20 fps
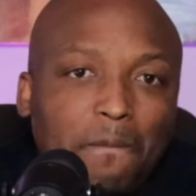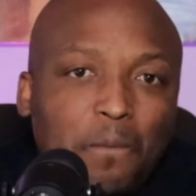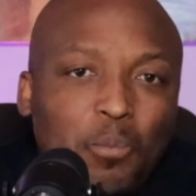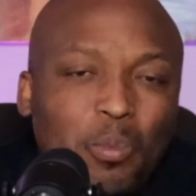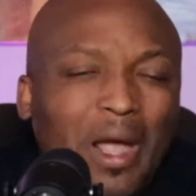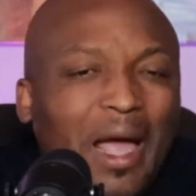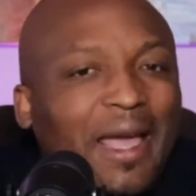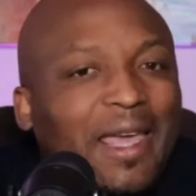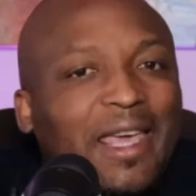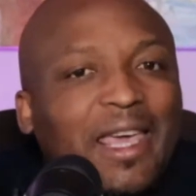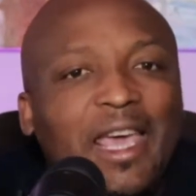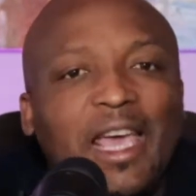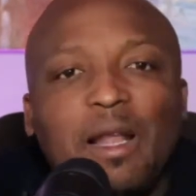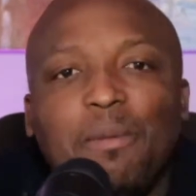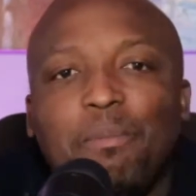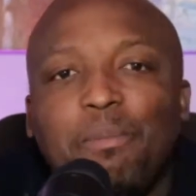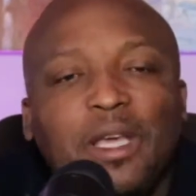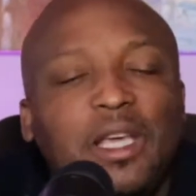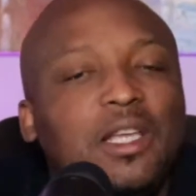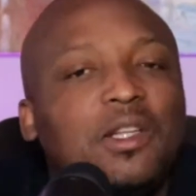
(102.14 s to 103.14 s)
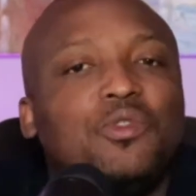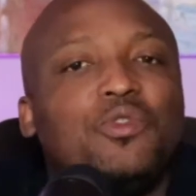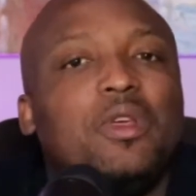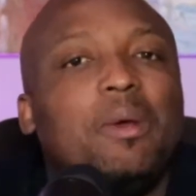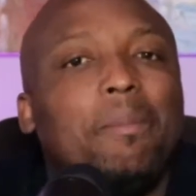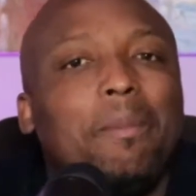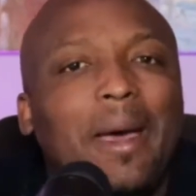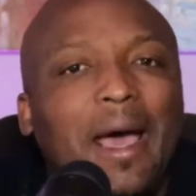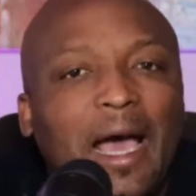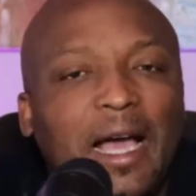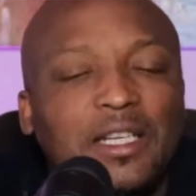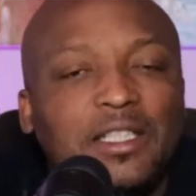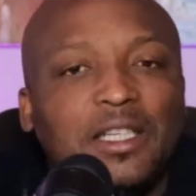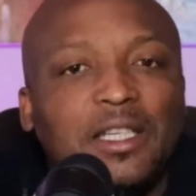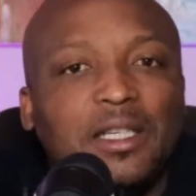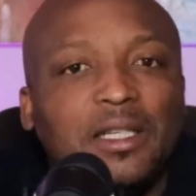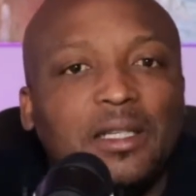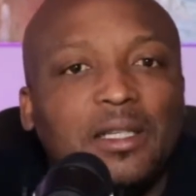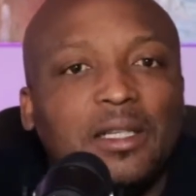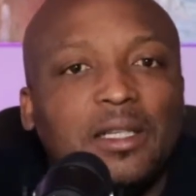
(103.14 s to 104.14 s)
I can't begin to
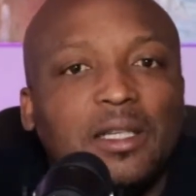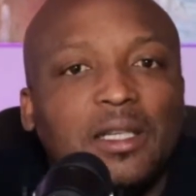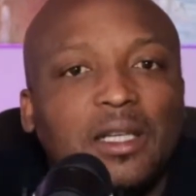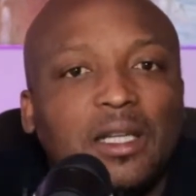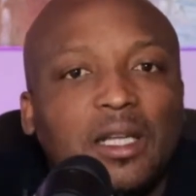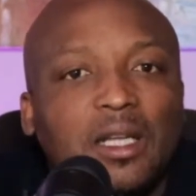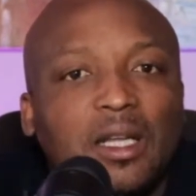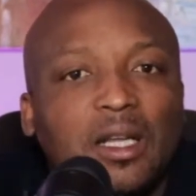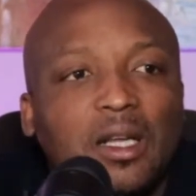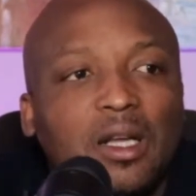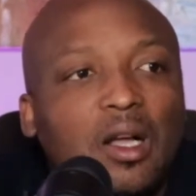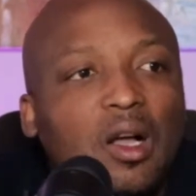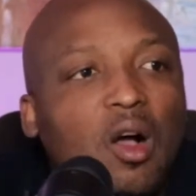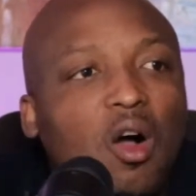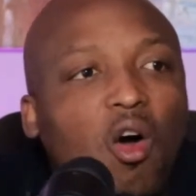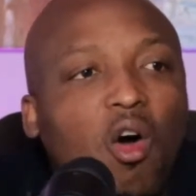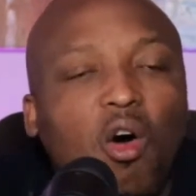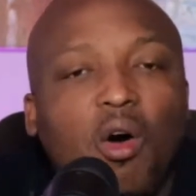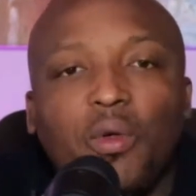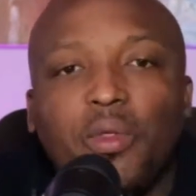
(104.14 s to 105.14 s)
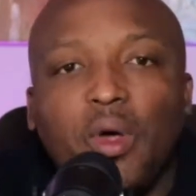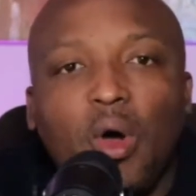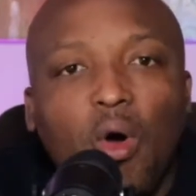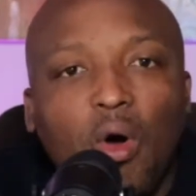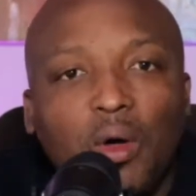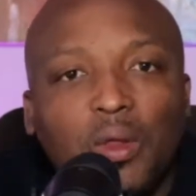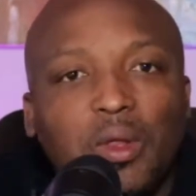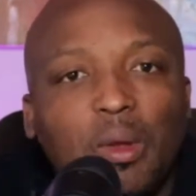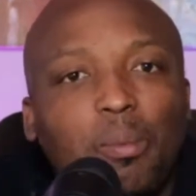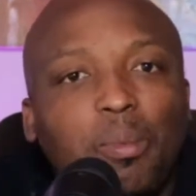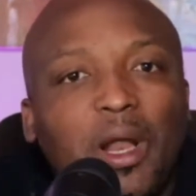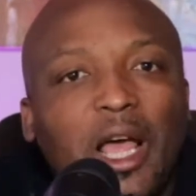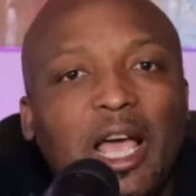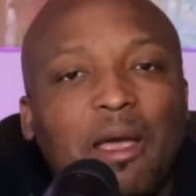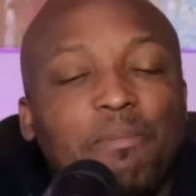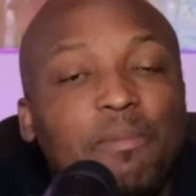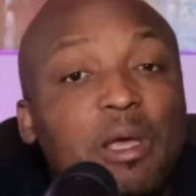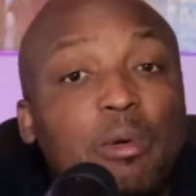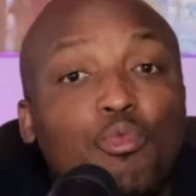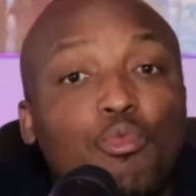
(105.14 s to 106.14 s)
imagine all the black
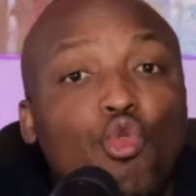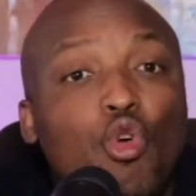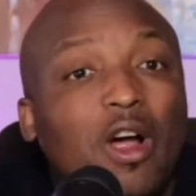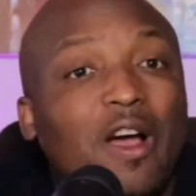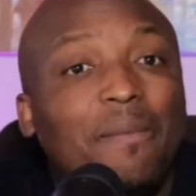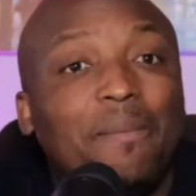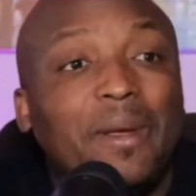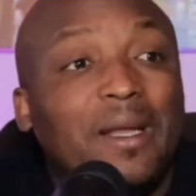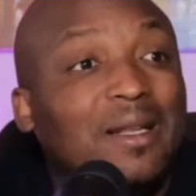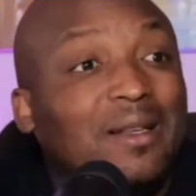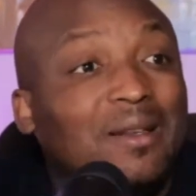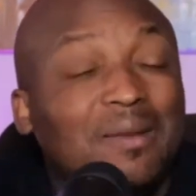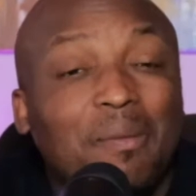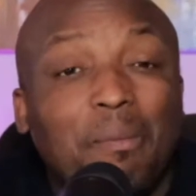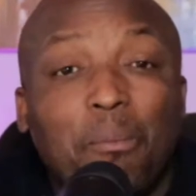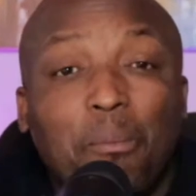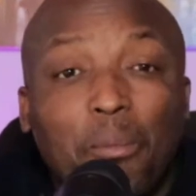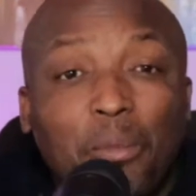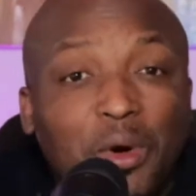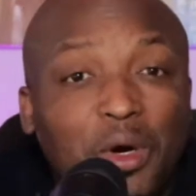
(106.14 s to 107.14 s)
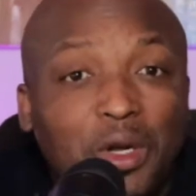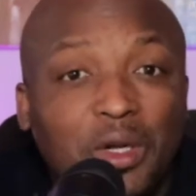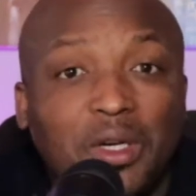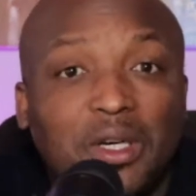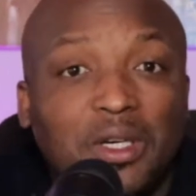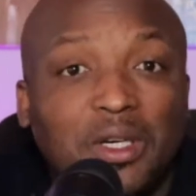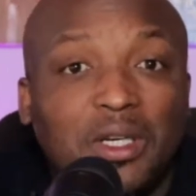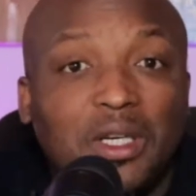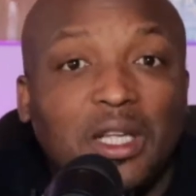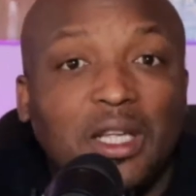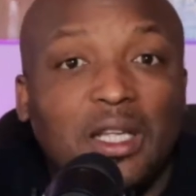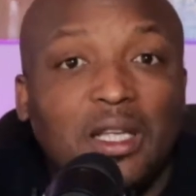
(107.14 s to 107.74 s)
people who have been murdered